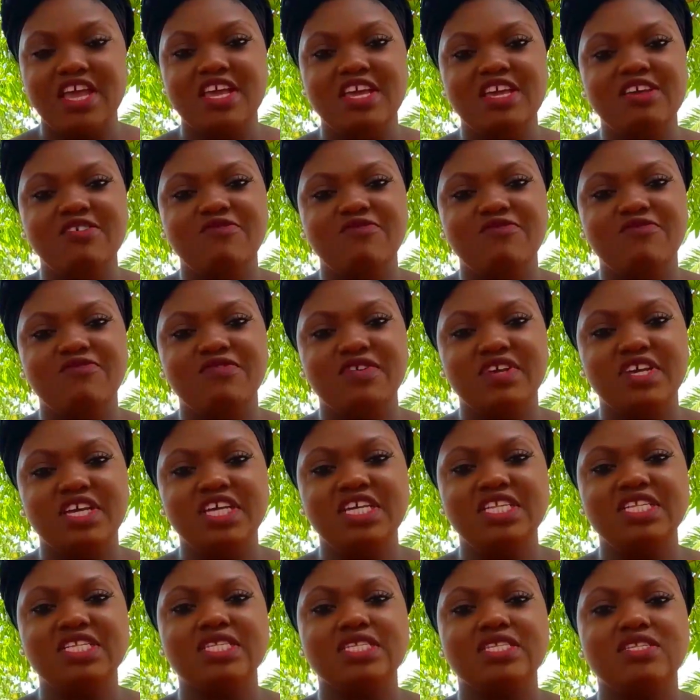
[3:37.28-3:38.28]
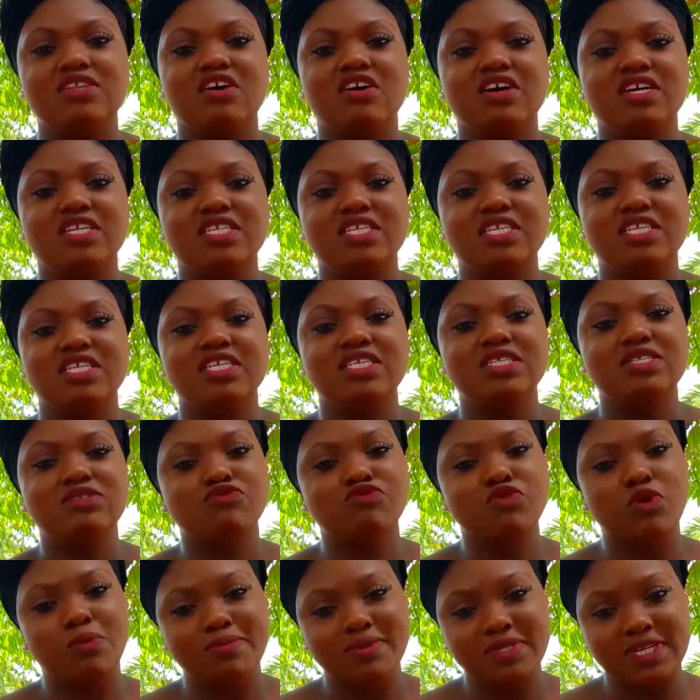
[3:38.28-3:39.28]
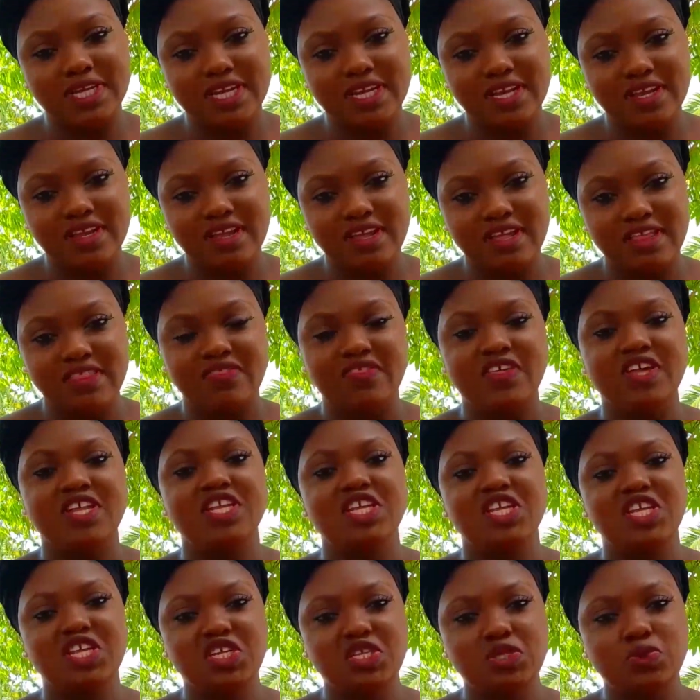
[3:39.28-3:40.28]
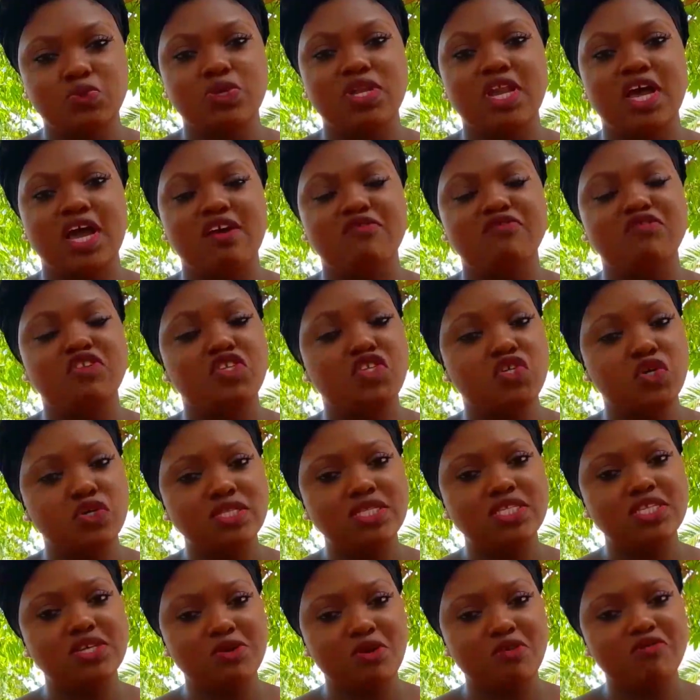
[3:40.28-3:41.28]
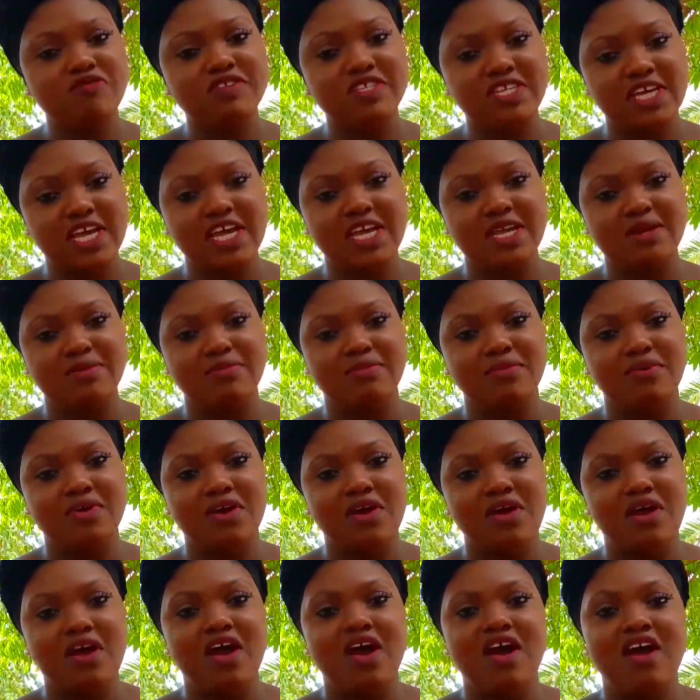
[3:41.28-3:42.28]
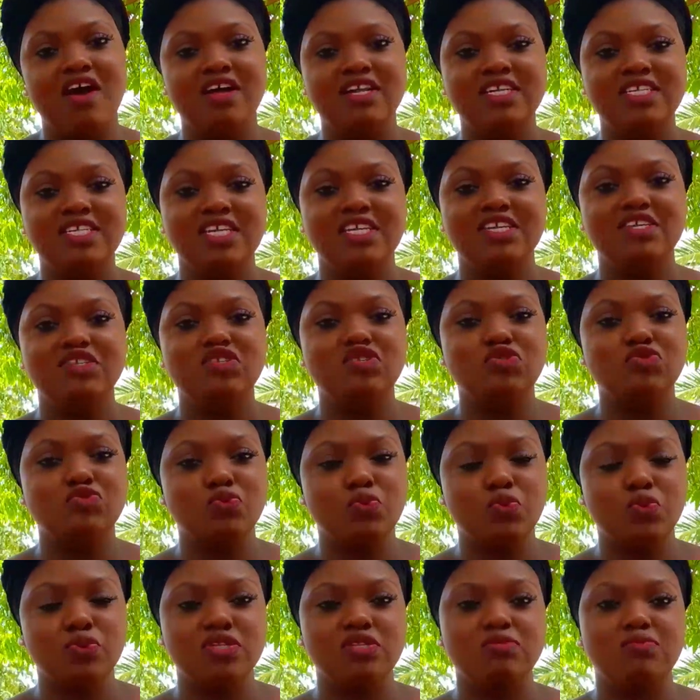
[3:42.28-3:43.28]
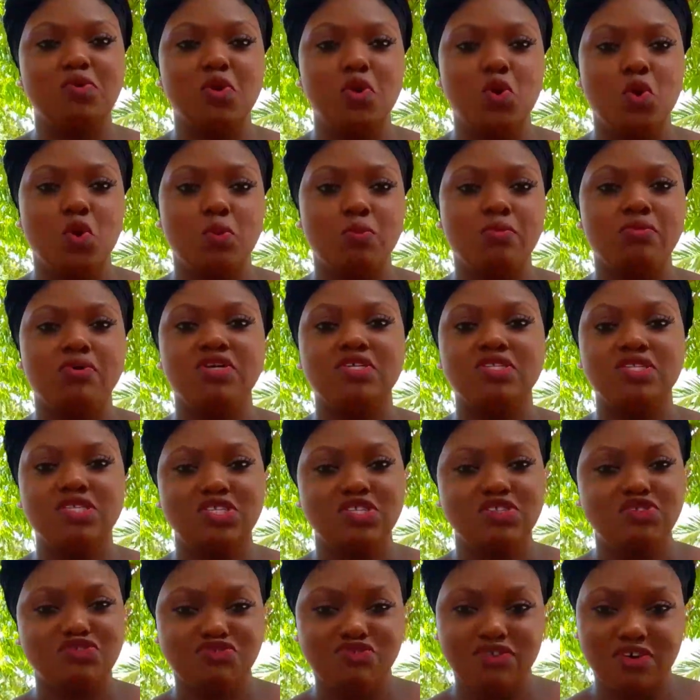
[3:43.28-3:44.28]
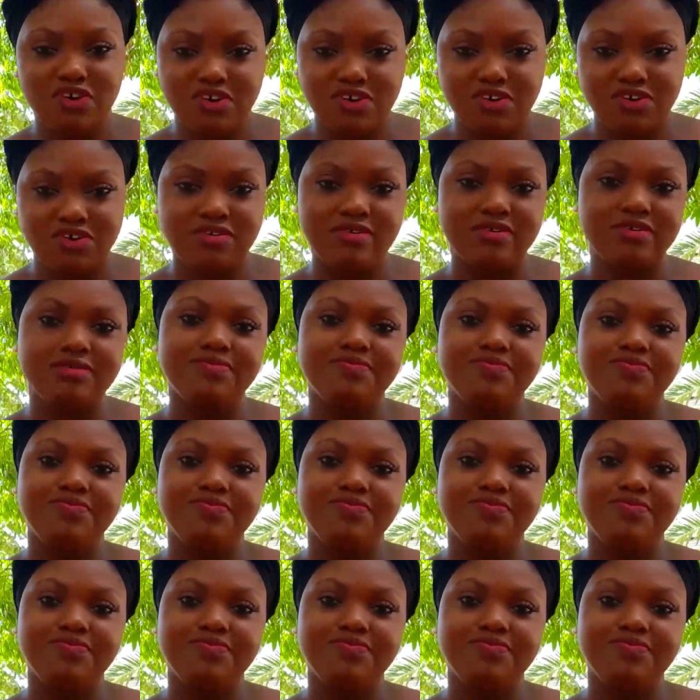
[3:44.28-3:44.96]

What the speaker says: If it's not disrupted, then it will have just enough time until its roots become stronger.